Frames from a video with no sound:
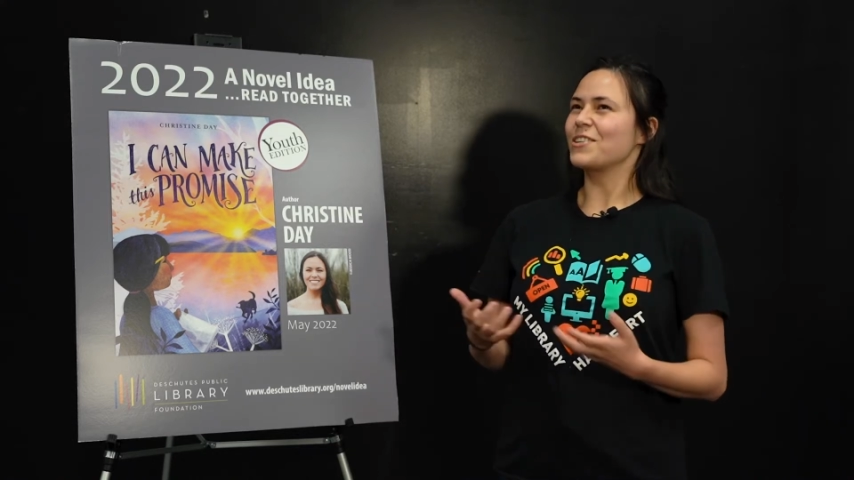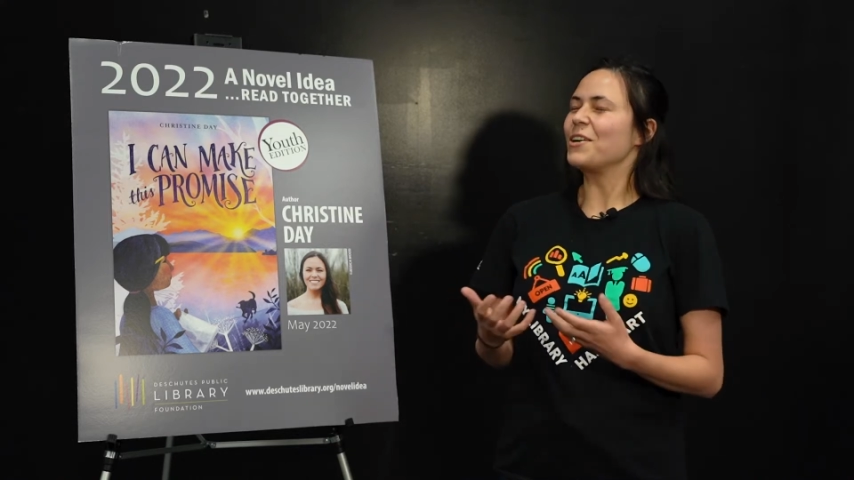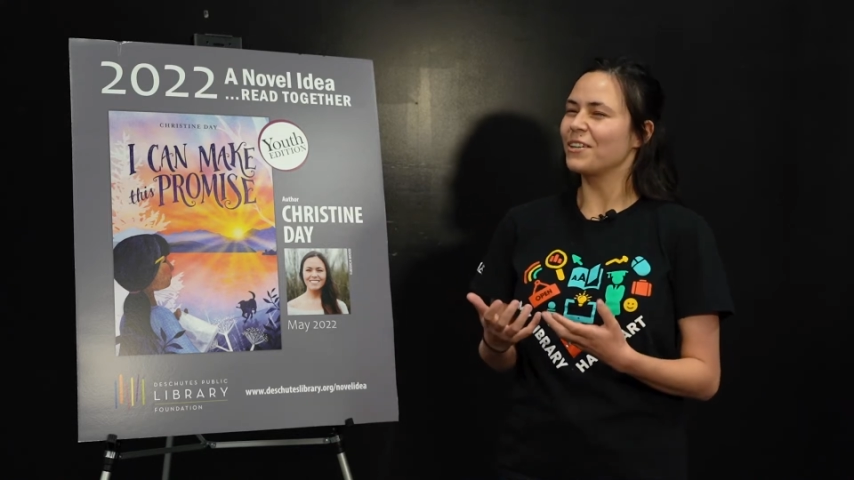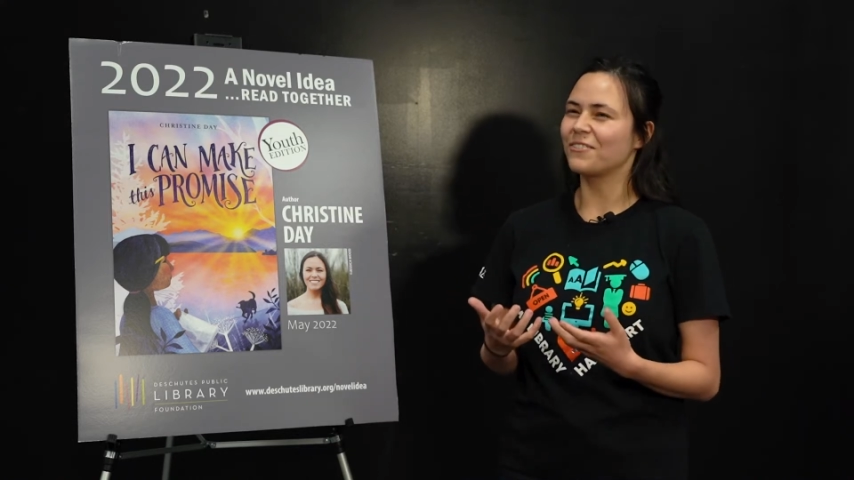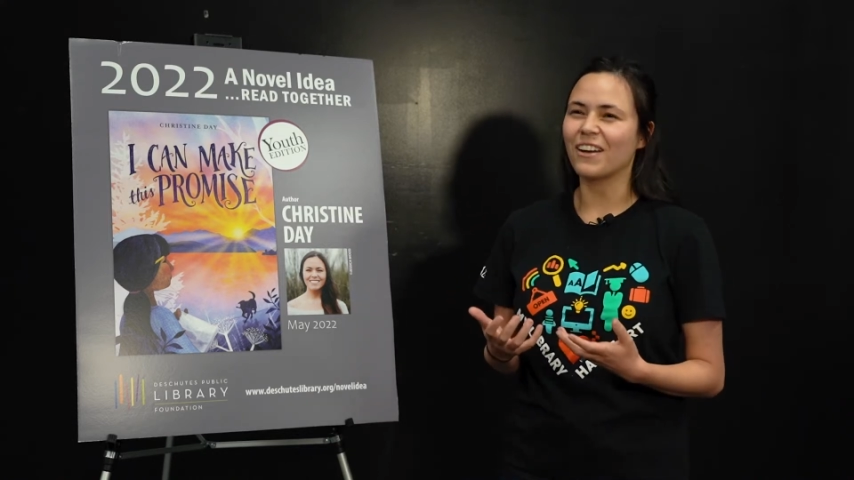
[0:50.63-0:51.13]

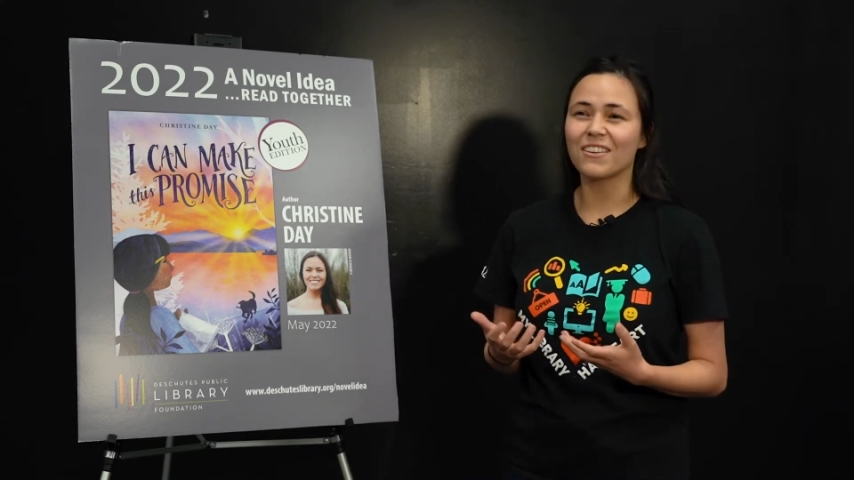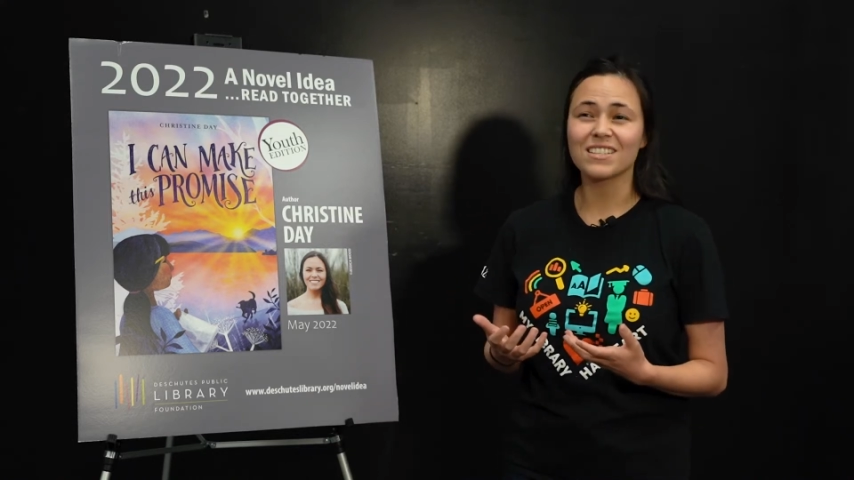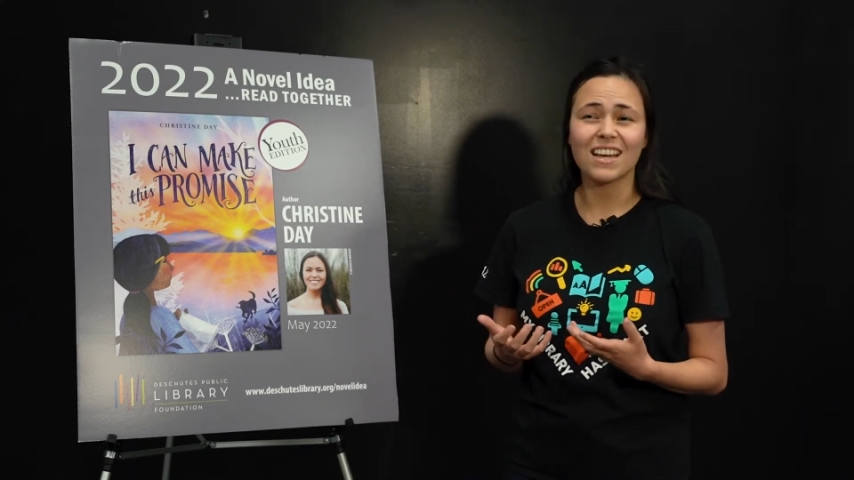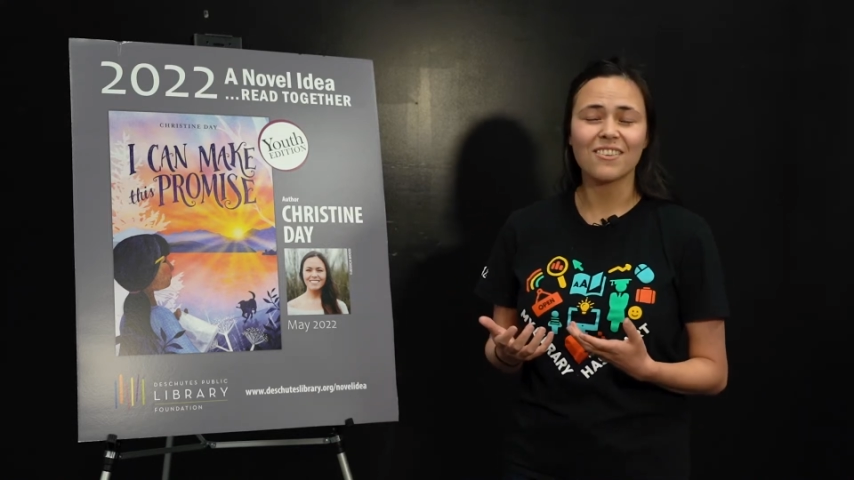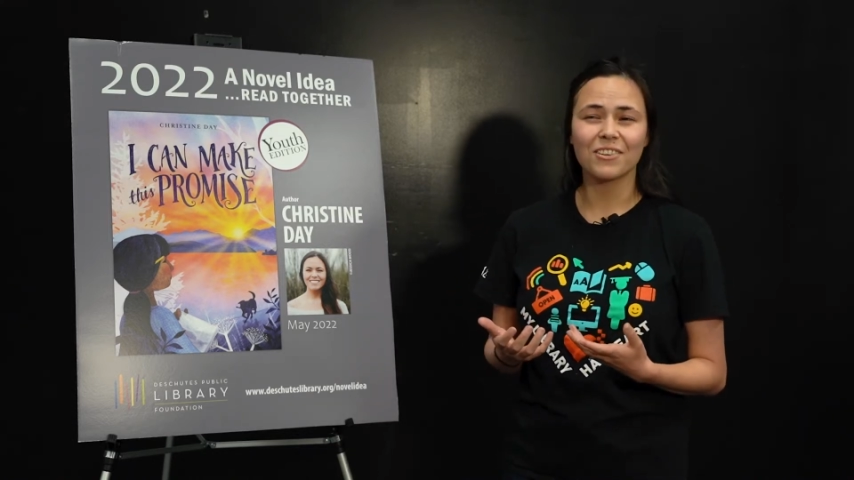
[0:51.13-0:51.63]
sure if I
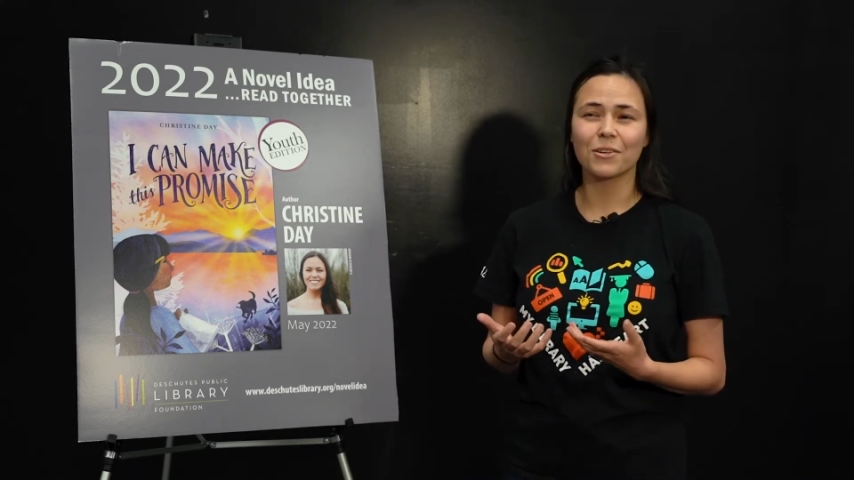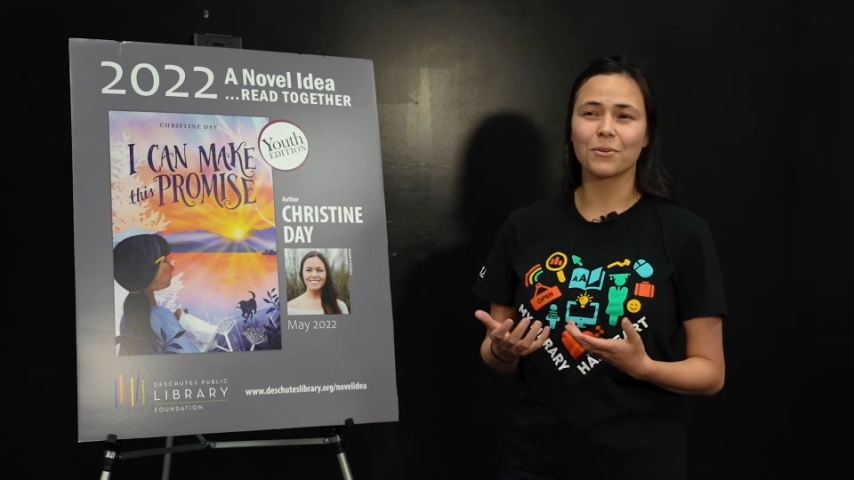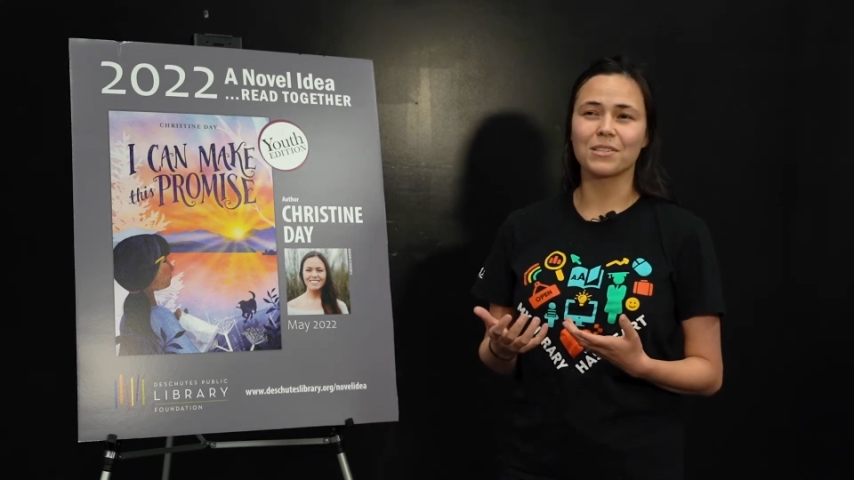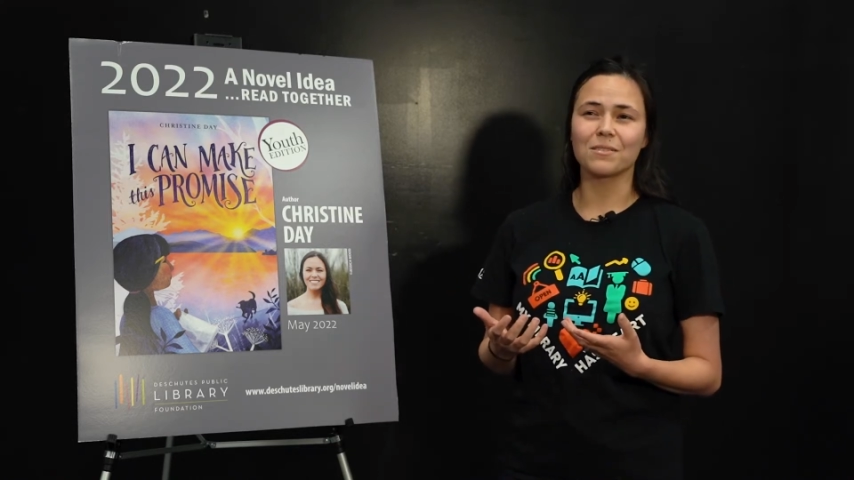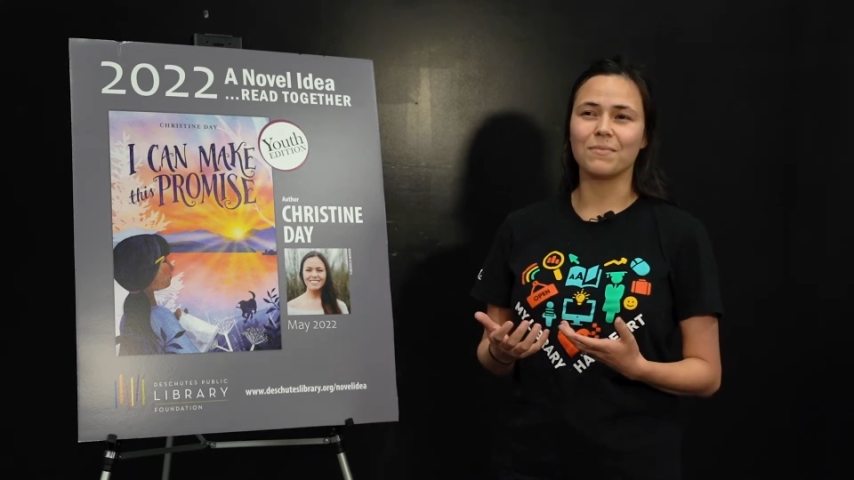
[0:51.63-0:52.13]
was ever
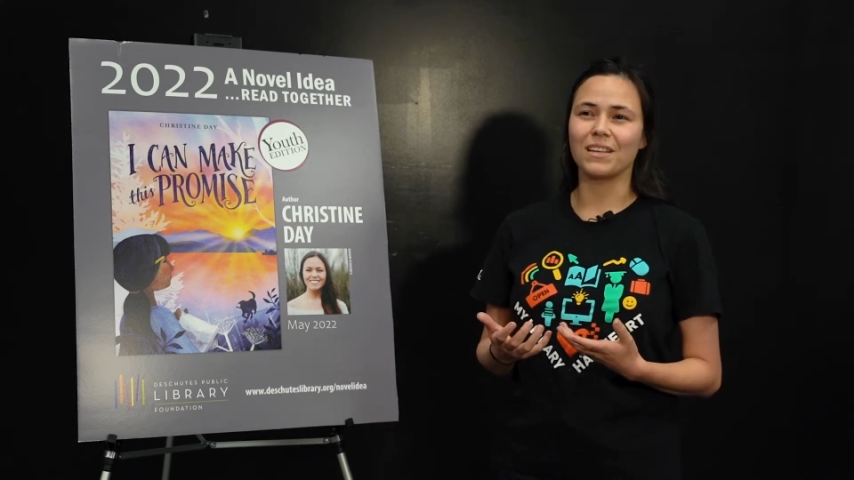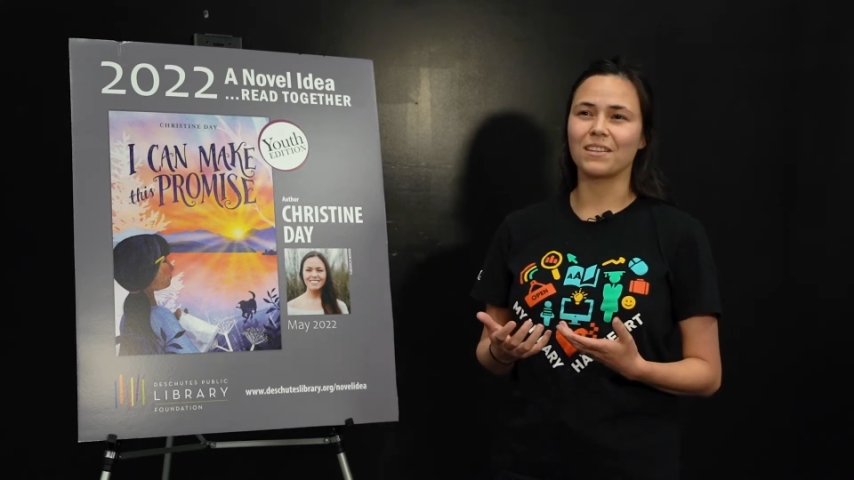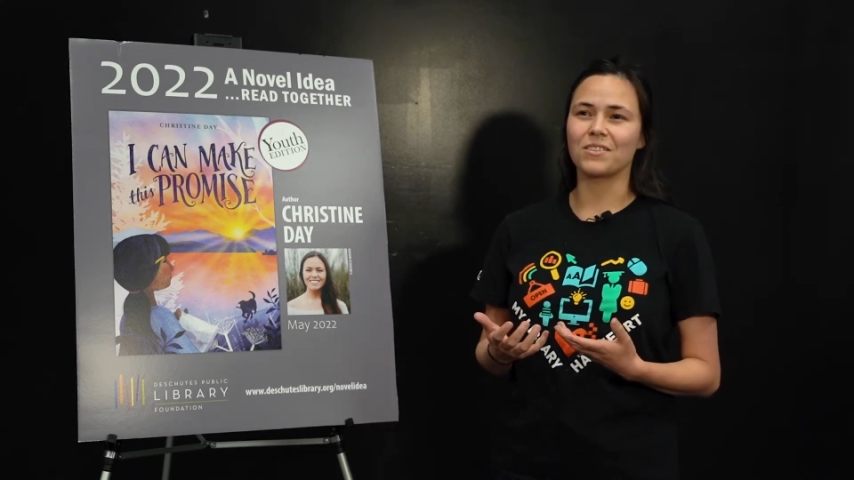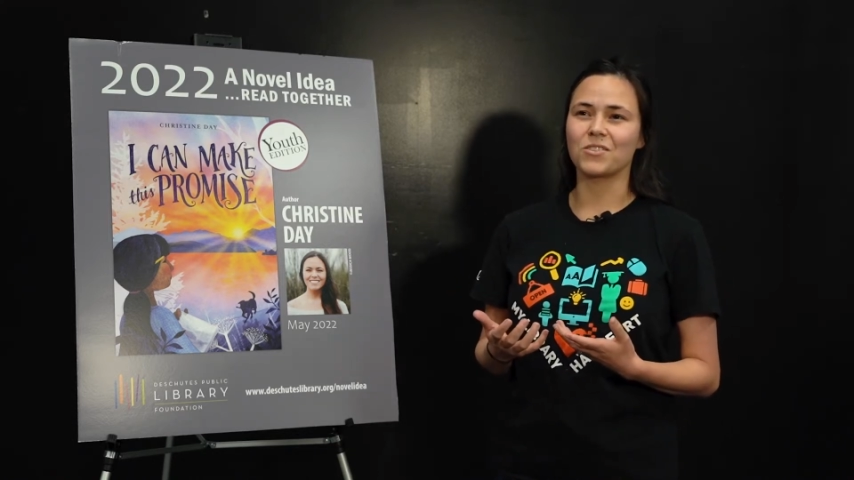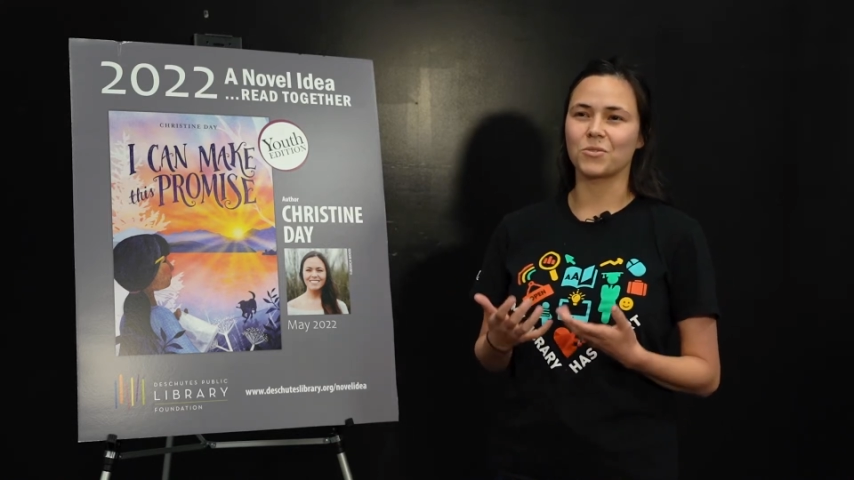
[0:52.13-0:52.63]
going to make
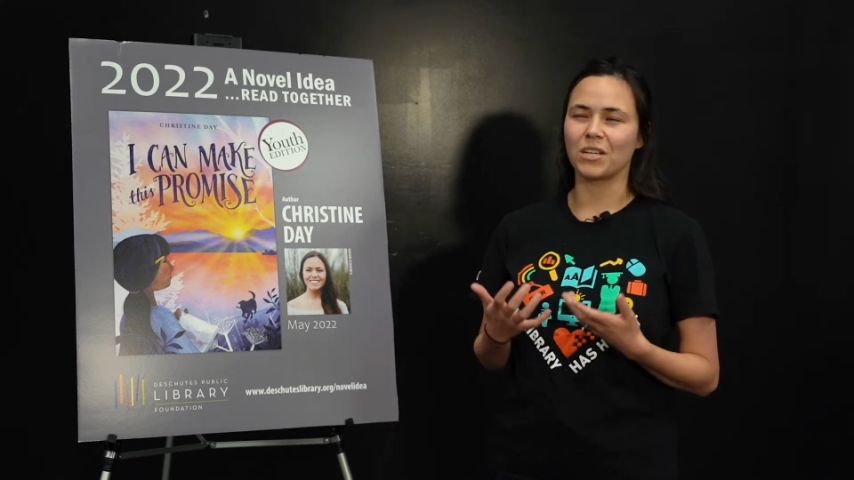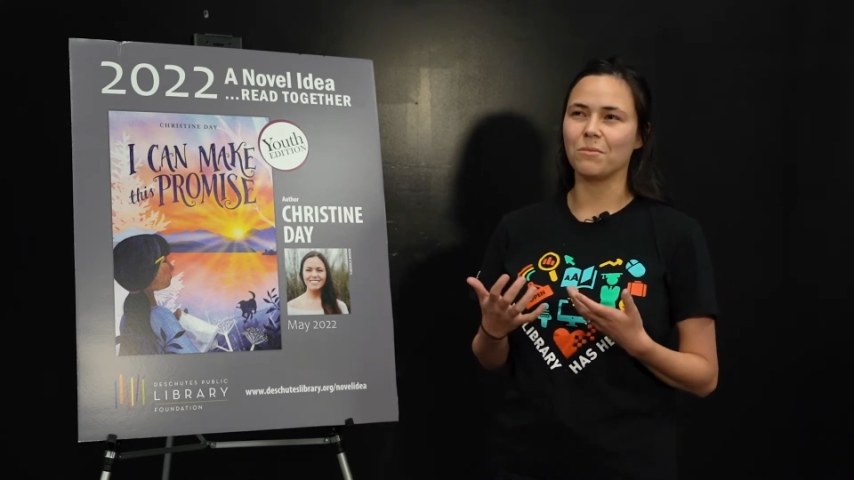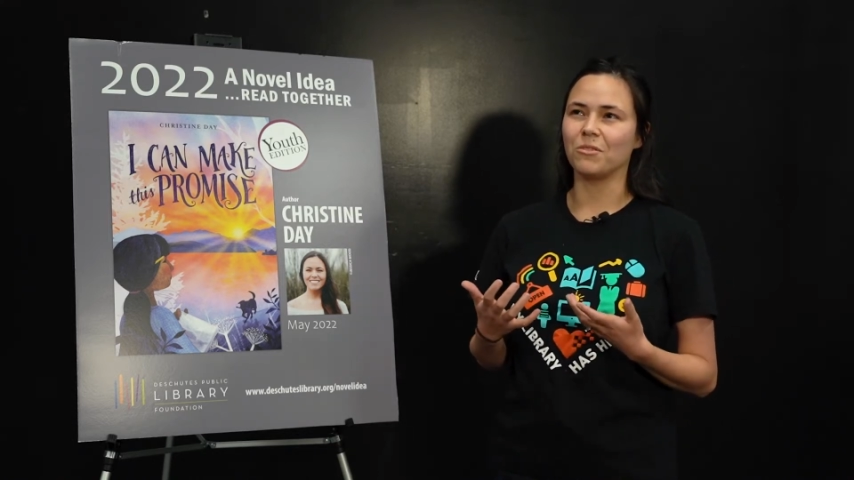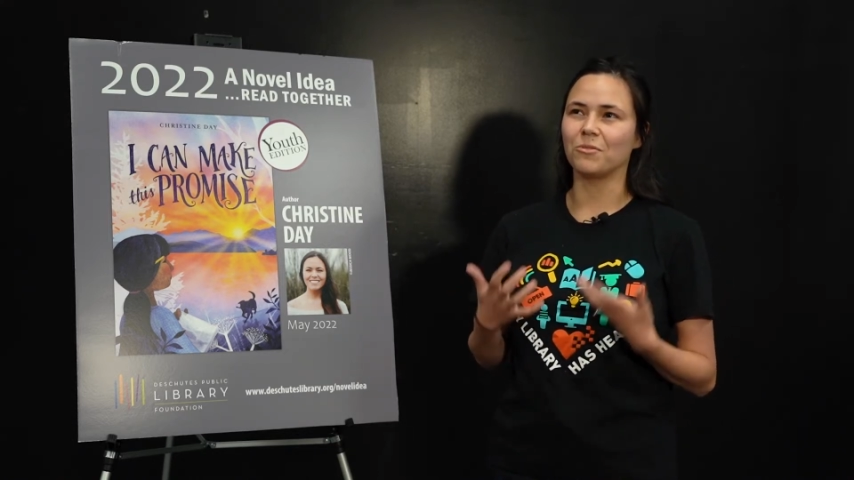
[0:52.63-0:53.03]
this dream